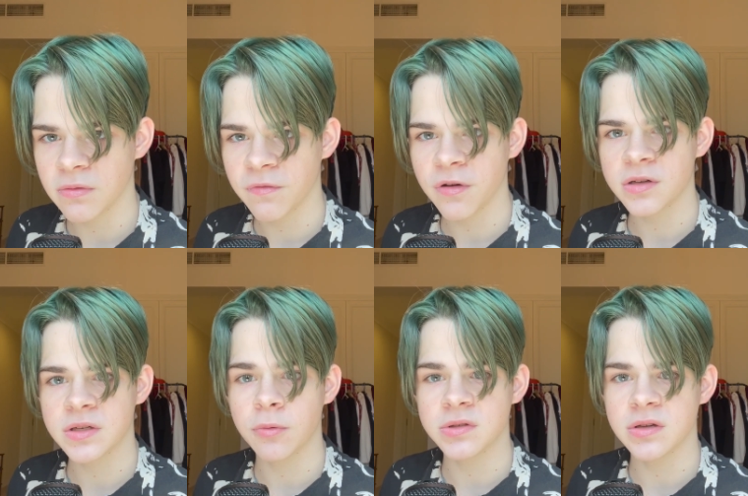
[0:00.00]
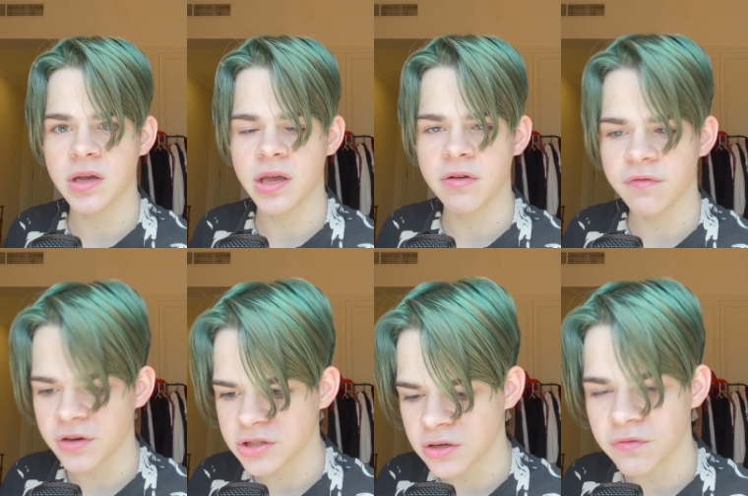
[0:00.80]
First, it was a
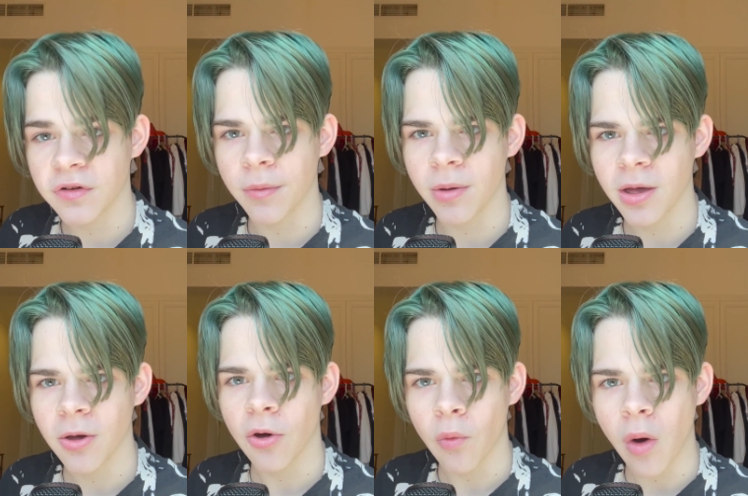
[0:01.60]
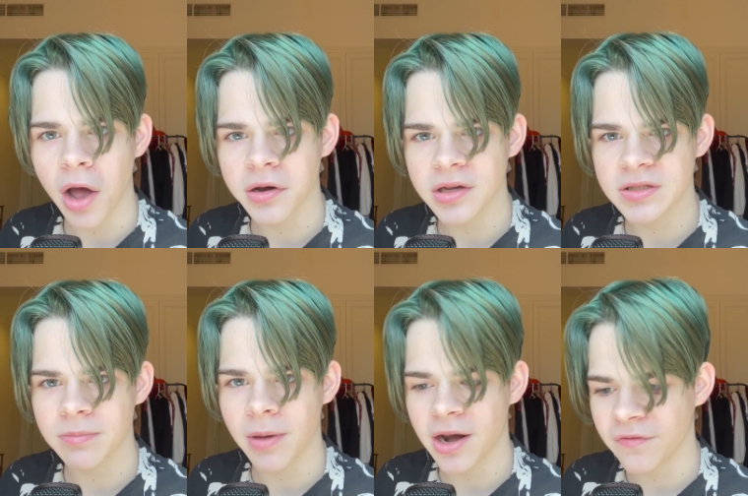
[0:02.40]
vision from Wanda's
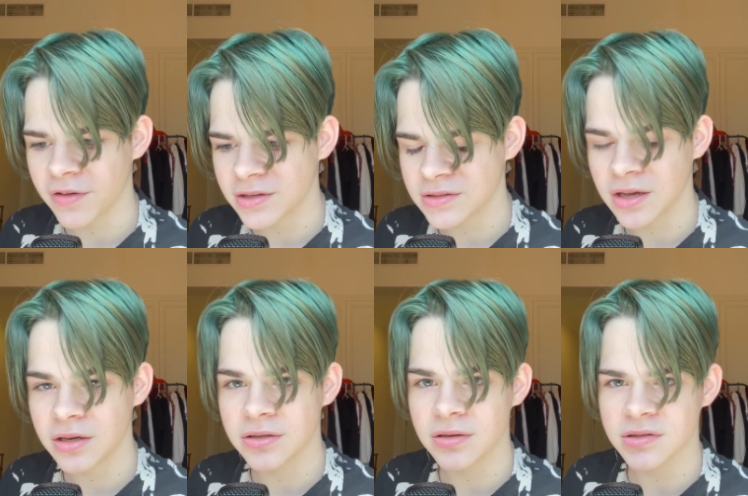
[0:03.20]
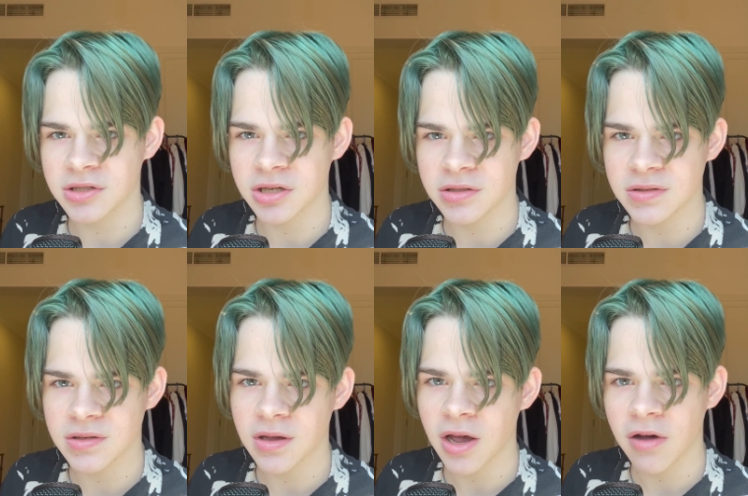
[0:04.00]
manifestations
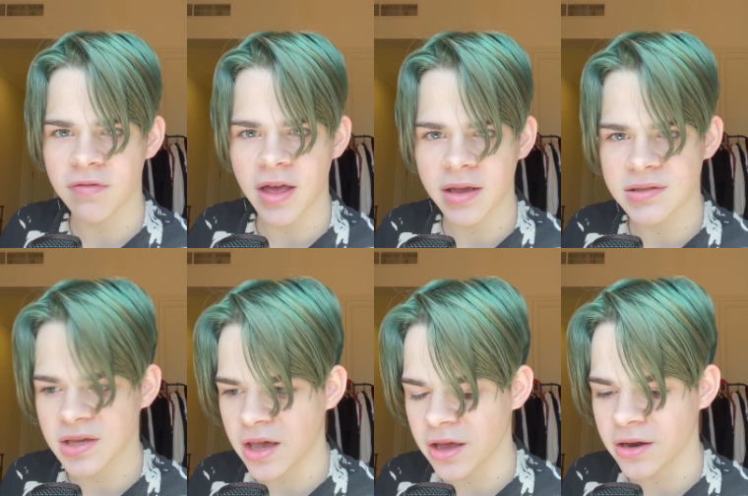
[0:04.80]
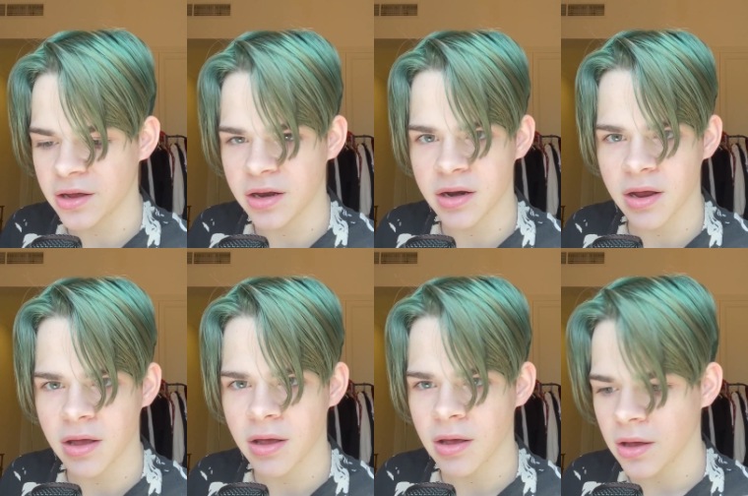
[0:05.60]
of like sad and
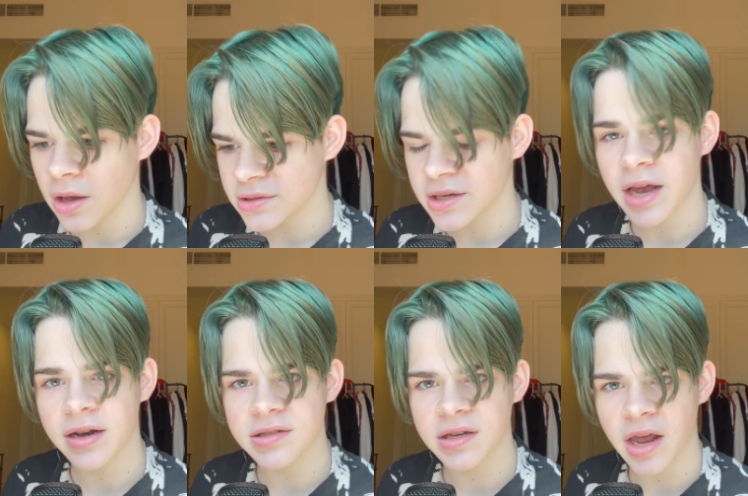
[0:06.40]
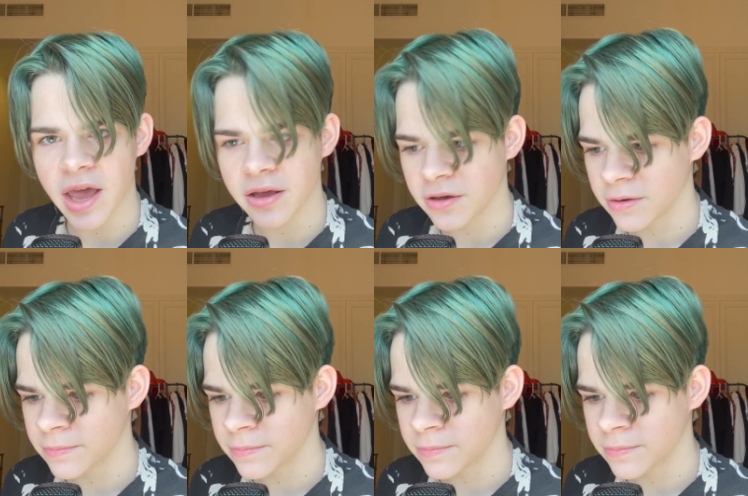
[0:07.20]
sadness and anger.